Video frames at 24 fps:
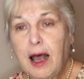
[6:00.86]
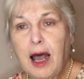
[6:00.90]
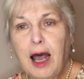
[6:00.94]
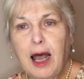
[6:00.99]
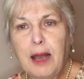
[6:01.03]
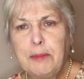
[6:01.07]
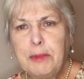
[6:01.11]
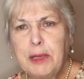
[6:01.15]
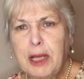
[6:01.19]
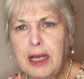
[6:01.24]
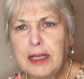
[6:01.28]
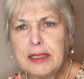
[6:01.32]

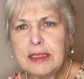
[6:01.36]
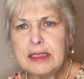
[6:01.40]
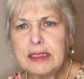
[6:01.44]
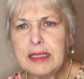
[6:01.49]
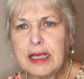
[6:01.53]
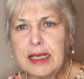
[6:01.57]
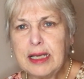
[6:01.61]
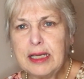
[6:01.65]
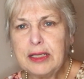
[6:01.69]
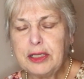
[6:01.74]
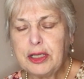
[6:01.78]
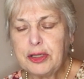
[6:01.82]
I'm not
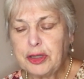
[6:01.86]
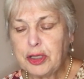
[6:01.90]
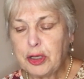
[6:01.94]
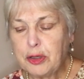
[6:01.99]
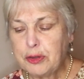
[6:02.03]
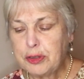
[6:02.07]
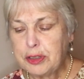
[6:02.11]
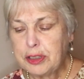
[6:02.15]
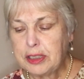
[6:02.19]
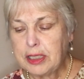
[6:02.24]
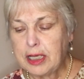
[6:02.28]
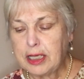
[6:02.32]
saying that
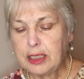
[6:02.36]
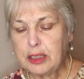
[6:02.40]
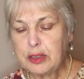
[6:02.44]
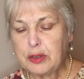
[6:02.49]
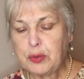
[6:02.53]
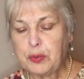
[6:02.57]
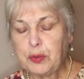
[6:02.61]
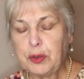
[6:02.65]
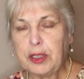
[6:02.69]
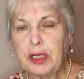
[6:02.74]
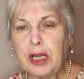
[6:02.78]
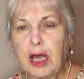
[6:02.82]
those
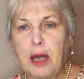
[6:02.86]
things would